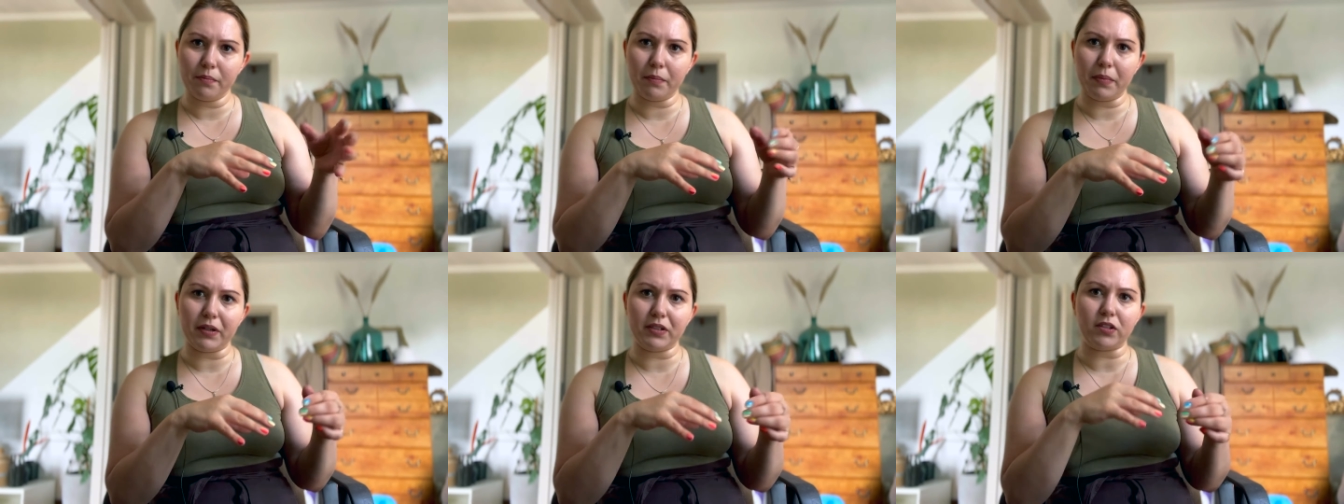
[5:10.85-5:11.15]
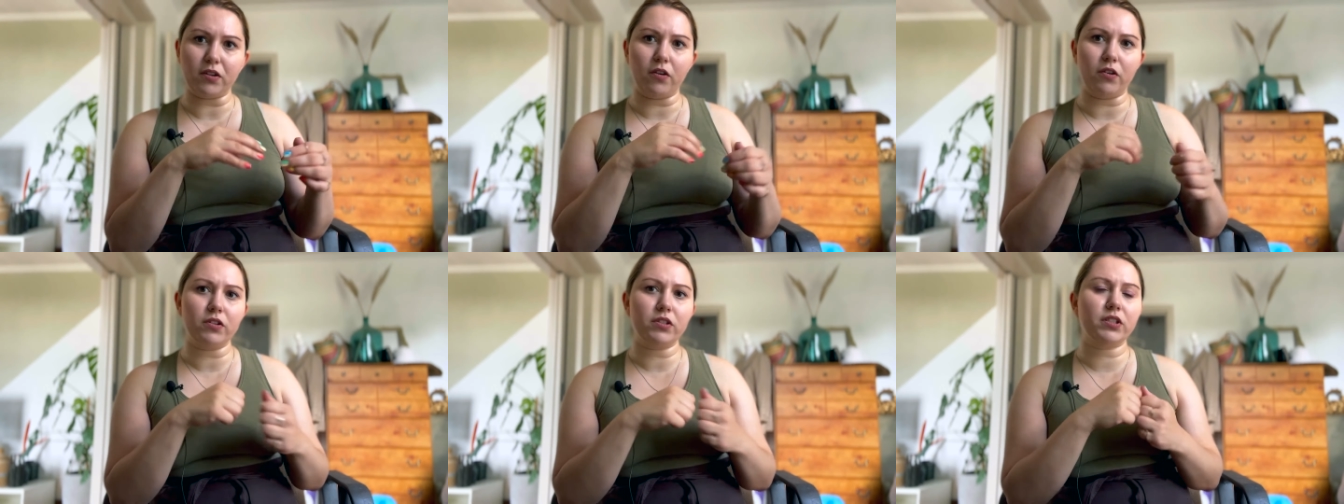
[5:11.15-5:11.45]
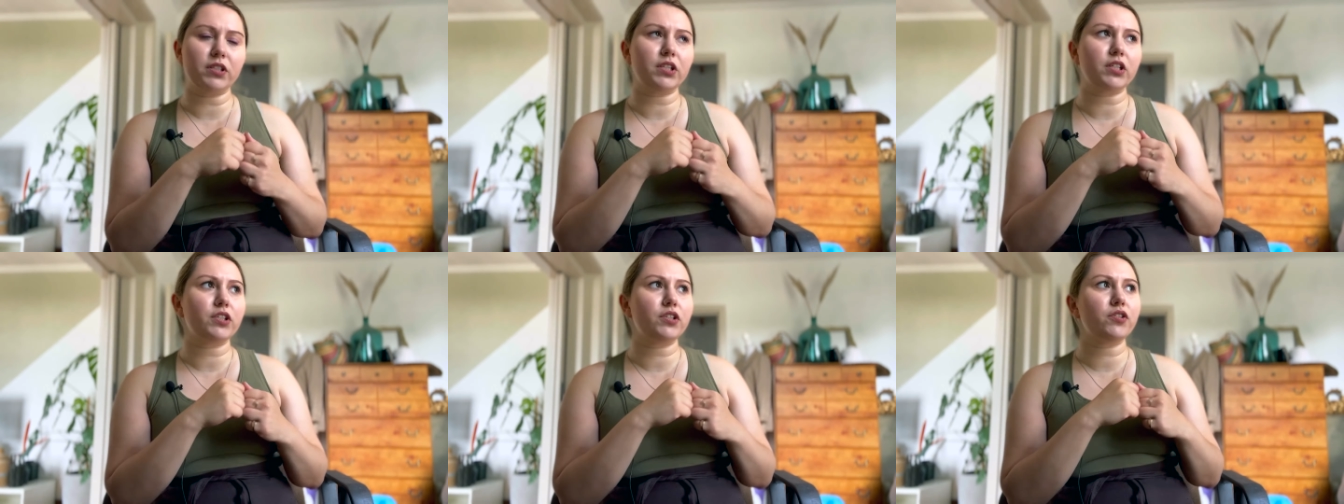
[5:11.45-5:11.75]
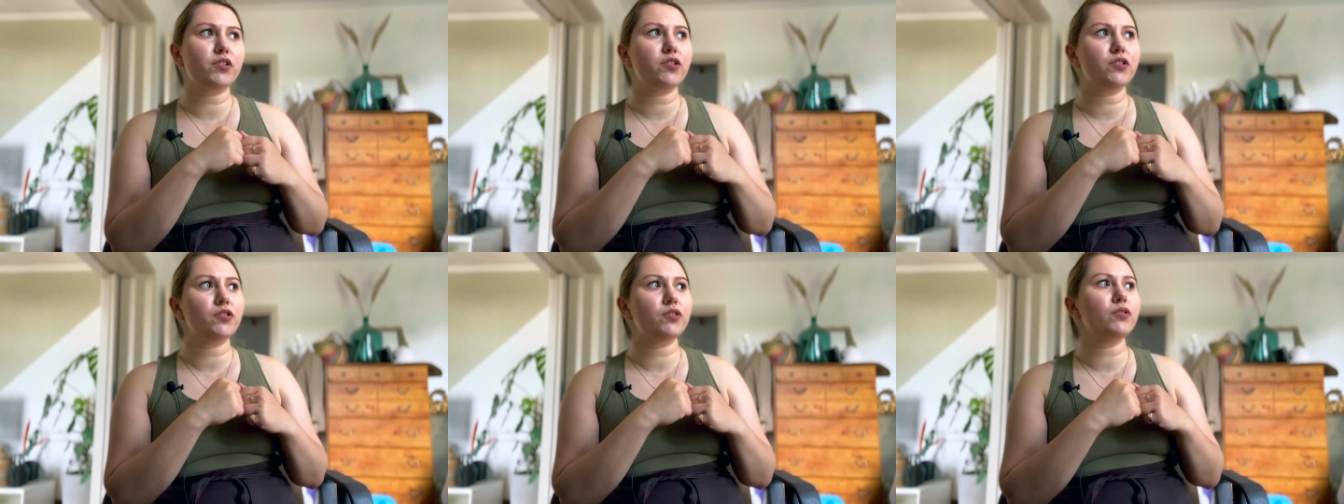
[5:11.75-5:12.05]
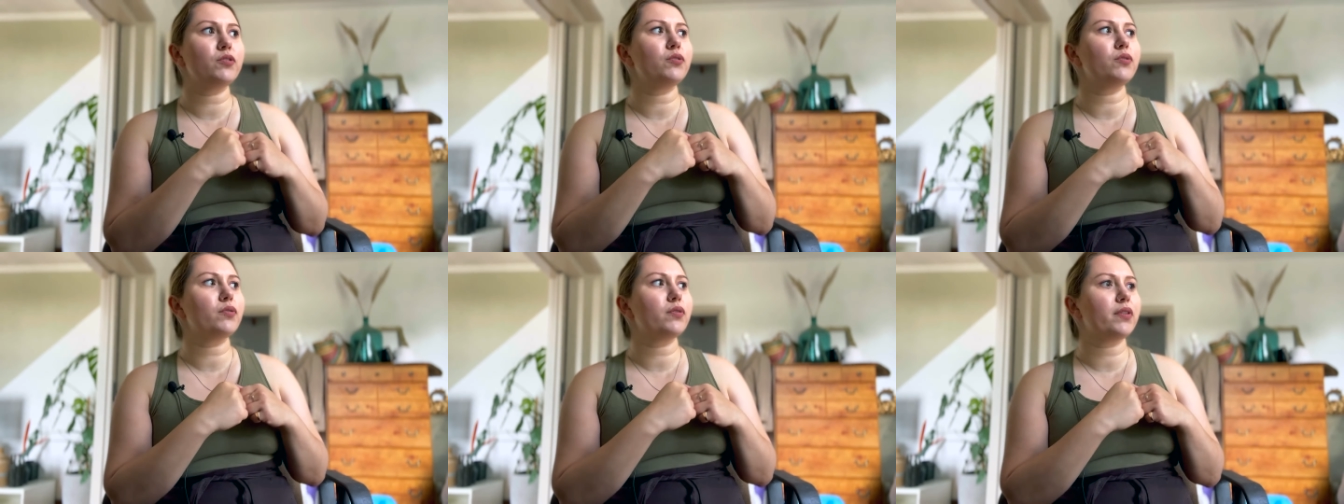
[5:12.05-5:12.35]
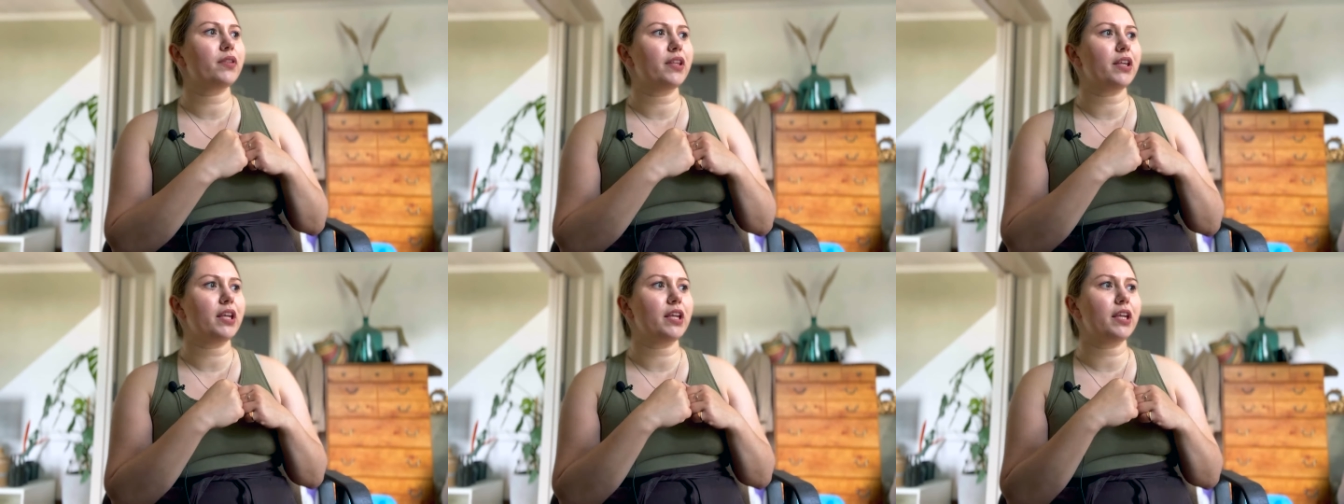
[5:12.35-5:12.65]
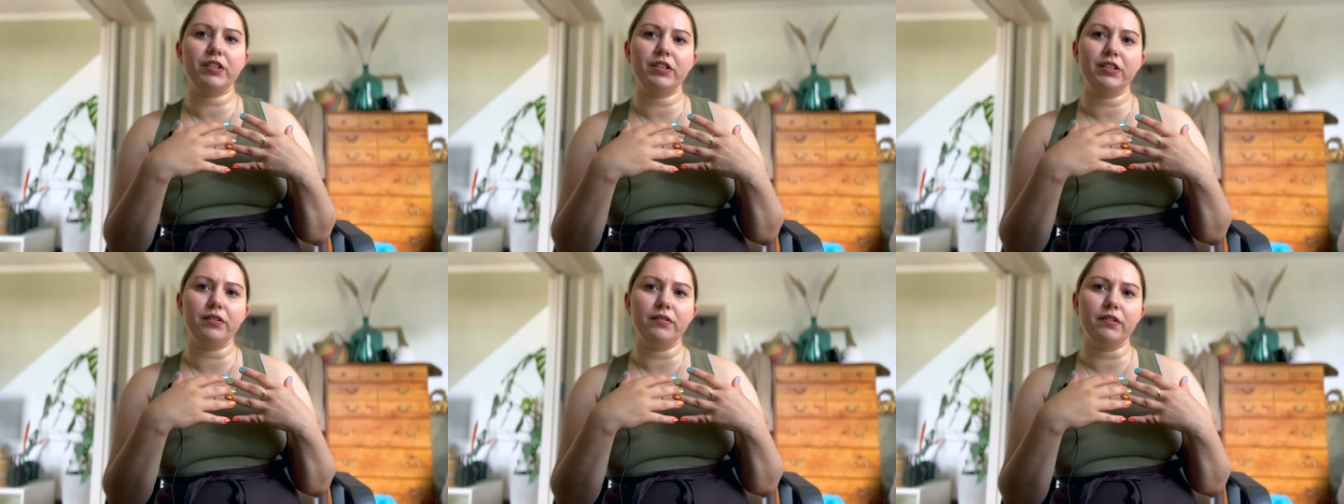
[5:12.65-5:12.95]
but also to
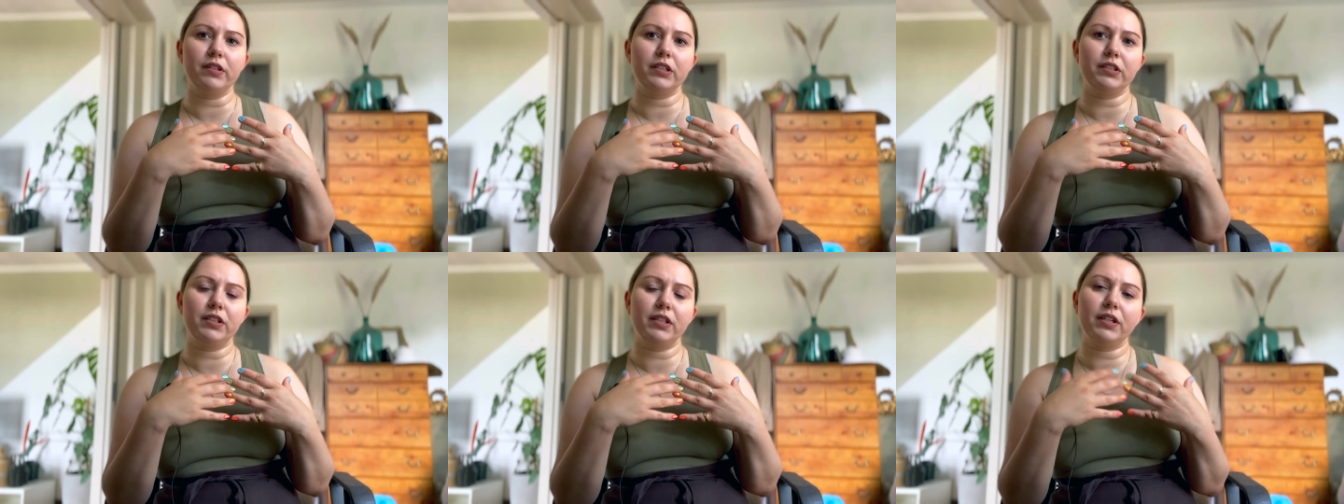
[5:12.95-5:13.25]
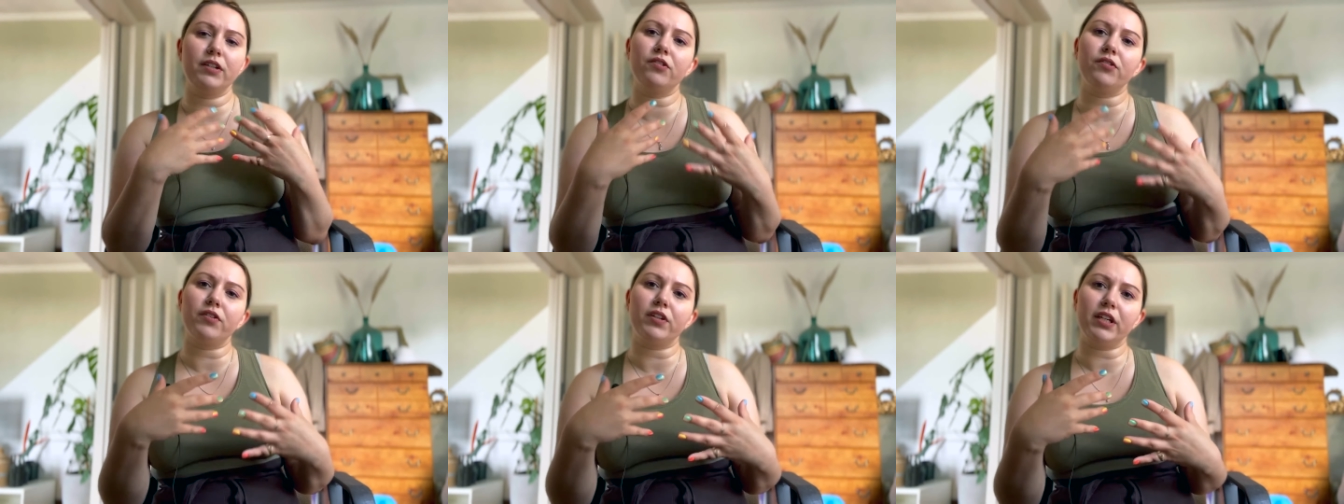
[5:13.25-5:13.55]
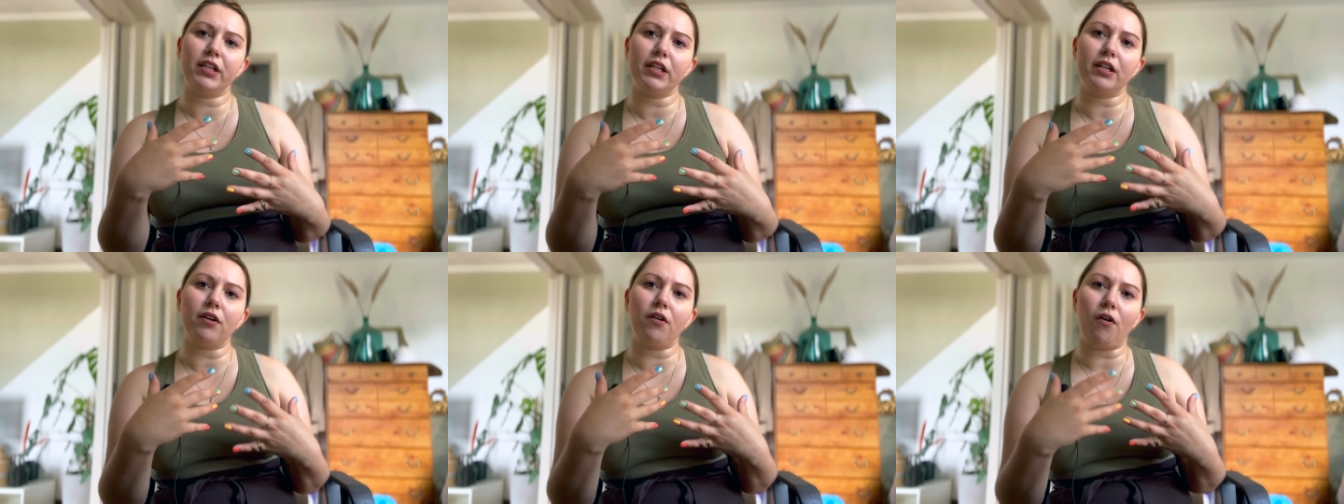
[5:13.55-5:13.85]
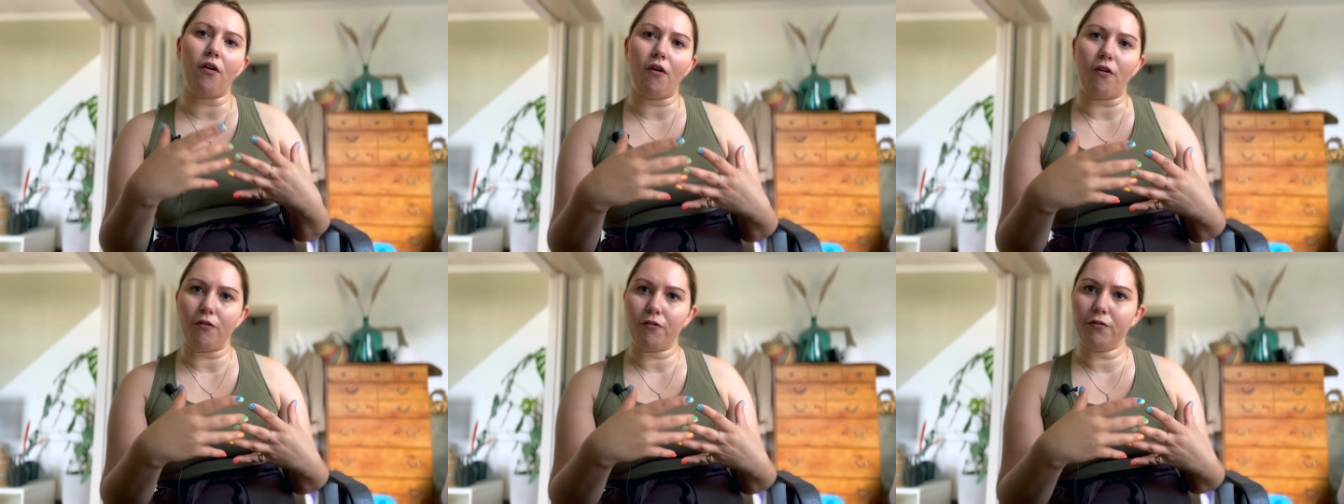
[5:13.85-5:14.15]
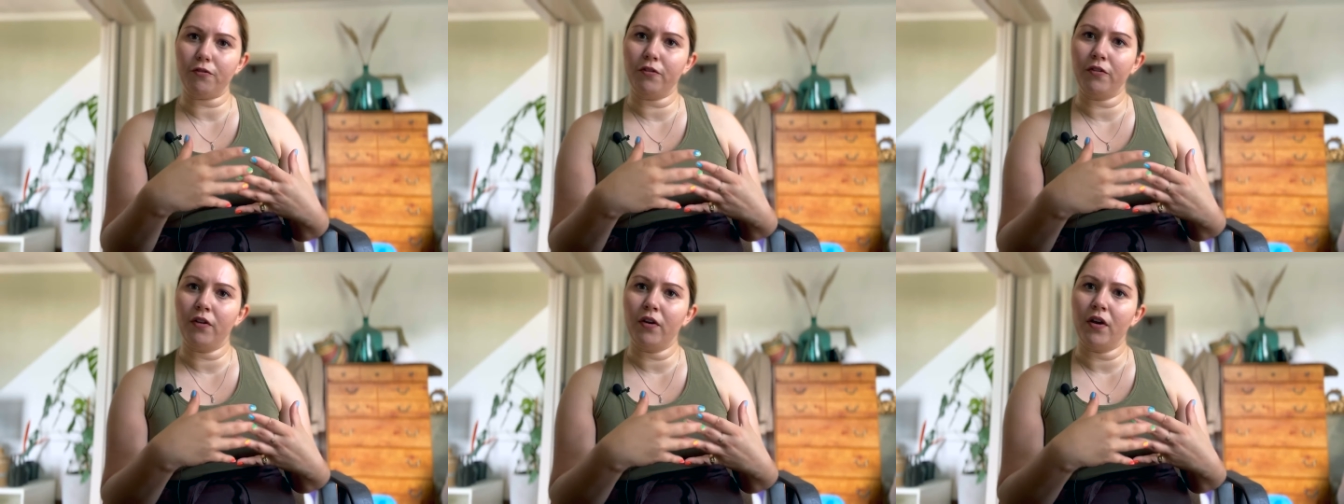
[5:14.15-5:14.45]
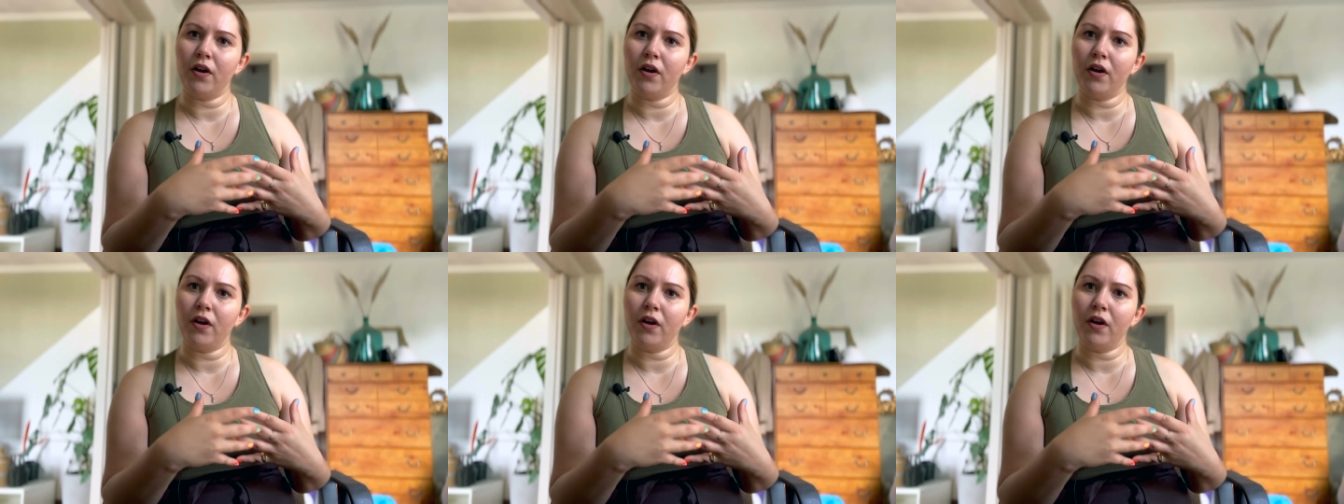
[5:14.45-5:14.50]
the degree of